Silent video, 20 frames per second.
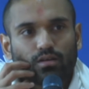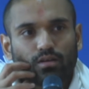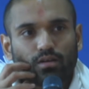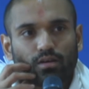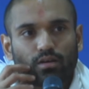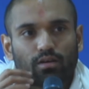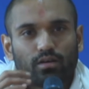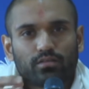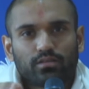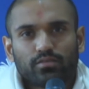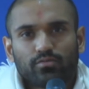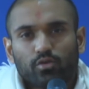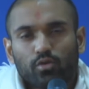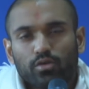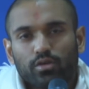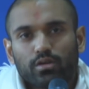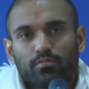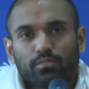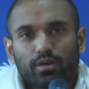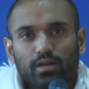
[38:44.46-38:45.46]
a
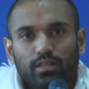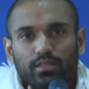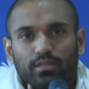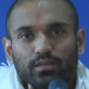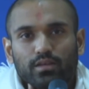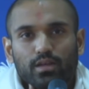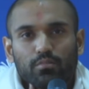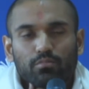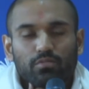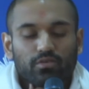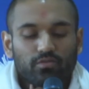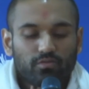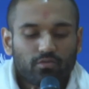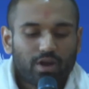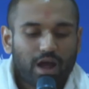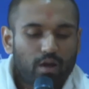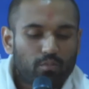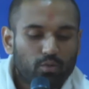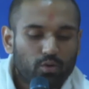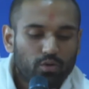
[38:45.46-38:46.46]
devotee by the name of
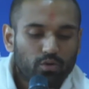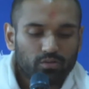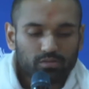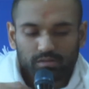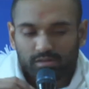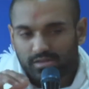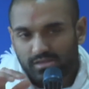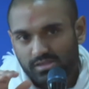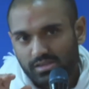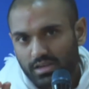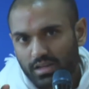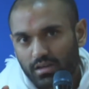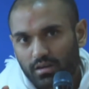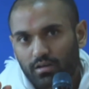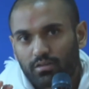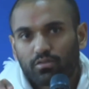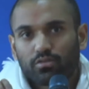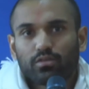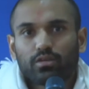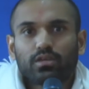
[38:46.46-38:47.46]
Ramo sitting
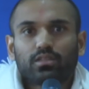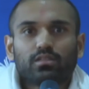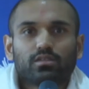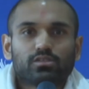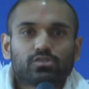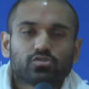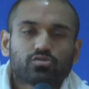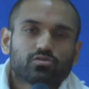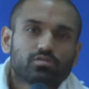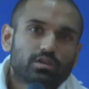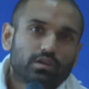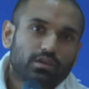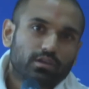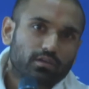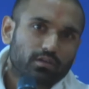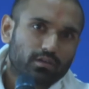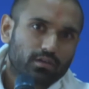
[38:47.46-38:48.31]
underneath a tree.